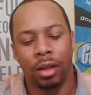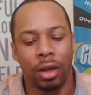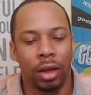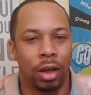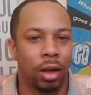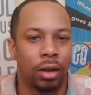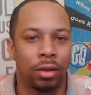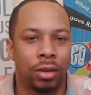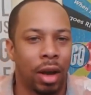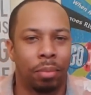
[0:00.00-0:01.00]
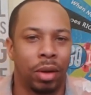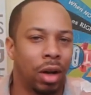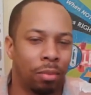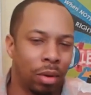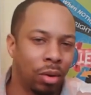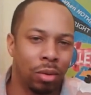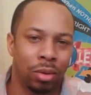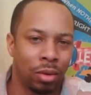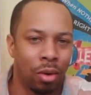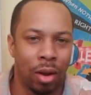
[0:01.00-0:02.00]
the template
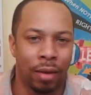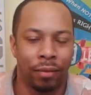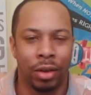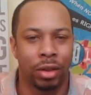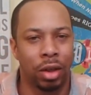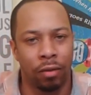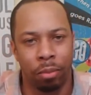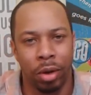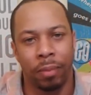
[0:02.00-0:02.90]
upload and all that fun stuff.